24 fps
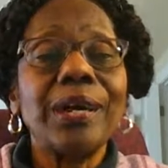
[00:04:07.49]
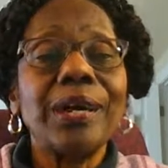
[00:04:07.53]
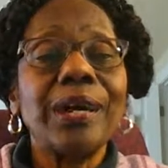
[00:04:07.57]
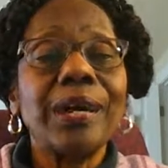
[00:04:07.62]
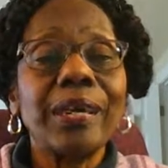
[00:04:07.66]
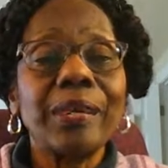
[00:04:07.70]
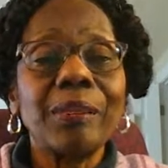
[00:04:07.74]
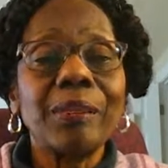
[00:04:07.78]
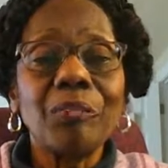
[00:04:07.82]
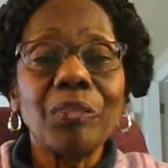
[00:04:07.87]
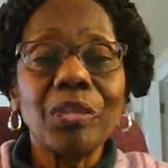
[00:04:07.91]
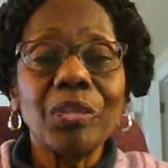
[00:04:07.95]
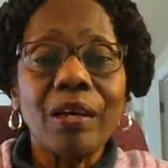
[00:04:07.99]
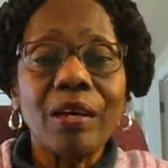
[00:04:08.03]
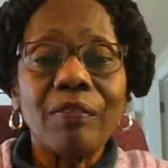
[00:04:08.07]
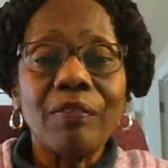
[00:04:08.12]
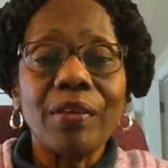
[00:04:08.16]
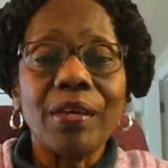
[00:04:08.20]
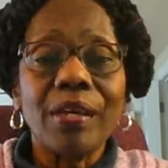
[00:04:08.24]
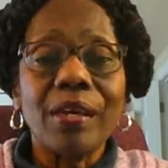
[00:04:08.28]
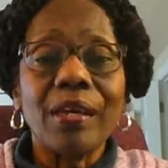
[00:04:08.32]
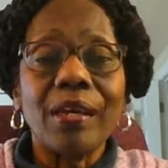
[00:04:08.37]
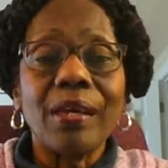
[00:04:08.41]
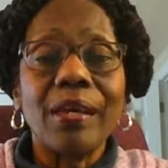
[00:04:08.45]
I am
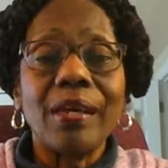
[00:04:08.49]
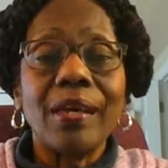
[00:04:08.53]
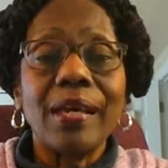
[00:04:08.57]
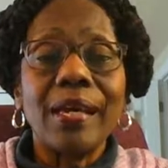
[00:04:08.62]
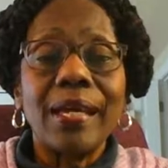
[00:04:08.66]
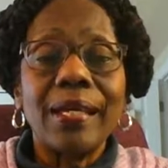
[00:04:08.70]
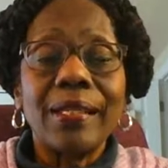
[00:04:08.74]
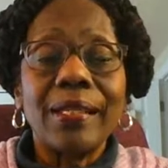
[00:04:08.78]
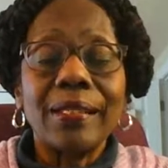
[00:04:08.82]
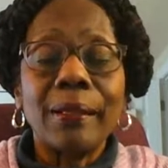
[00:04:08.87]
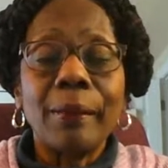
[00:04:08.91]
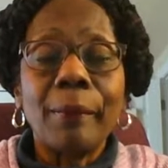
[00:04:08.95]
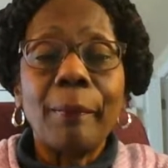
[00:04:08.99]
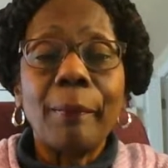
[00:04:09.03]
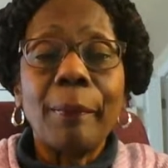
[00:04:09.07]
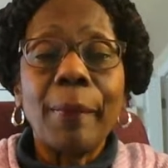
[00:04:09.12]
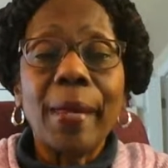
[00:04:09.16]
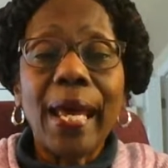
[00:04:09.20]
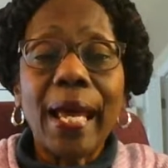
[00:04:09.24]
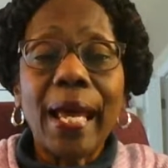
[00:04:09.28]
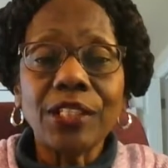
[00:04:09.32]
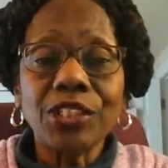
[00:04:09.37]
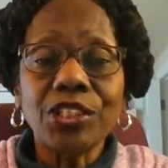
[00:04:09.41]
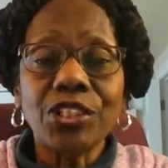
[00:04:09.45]
loving and
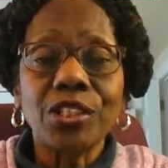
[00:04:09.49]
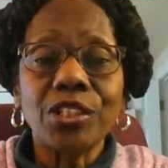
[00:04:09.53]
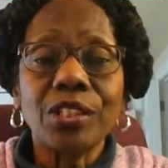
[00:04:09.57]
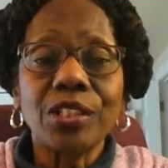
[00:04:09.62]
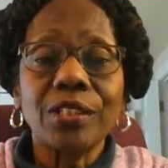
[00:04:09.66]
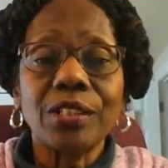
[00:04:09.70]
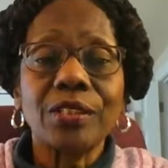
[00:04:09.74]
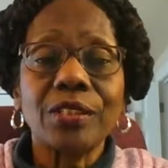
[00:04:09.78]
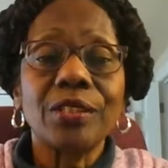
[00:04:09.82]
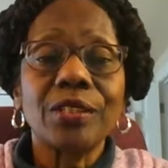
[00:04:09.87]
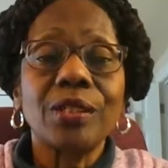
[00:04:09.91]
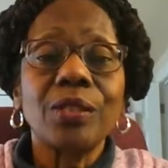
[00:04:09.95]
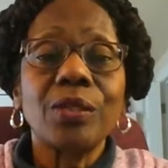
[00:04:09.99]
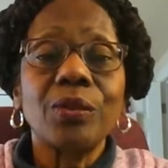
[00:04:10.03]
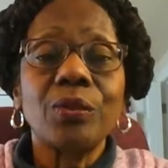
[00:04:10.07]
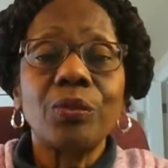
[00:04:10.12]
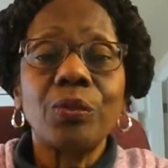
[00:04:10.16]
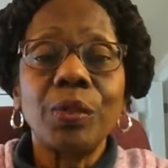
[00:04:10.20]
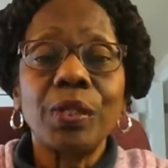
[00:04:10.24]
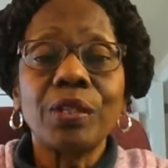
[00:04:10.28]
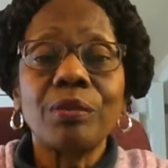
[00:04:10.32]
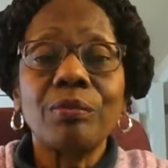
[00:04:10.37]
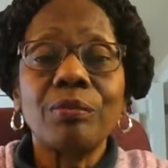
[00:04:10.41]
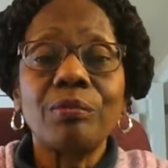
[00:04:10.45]
compassionate
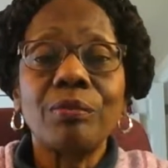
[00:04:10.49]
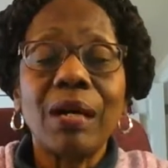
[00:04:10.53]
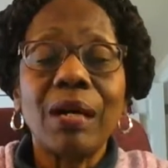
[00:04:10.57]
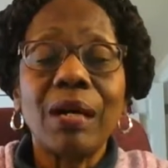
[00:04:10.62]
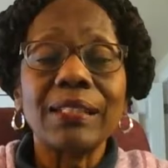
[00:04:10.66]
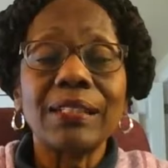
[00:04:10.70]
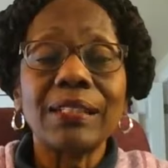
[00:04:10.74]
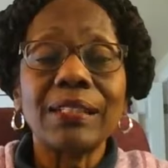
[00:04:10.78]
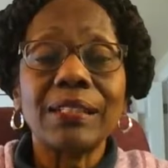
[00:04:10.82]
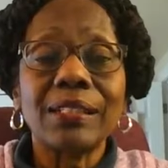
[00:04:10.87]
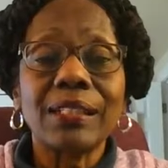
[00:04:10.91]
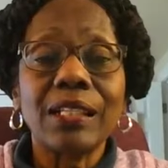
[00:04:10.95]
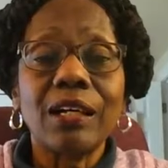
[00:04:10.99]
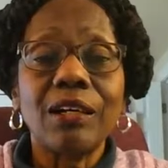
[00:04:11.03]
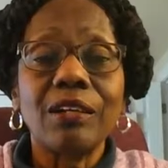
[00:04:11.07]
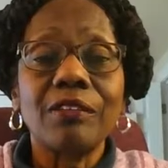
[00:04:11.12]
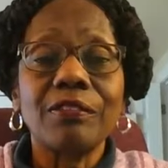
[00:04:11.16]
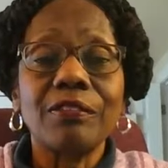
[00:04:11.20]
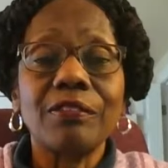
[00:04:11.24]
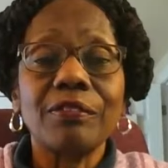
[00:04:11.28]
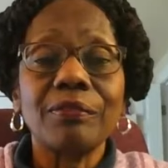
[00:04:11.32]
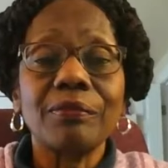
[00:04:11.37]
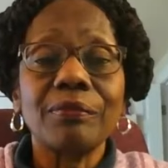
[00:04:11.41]
with myself.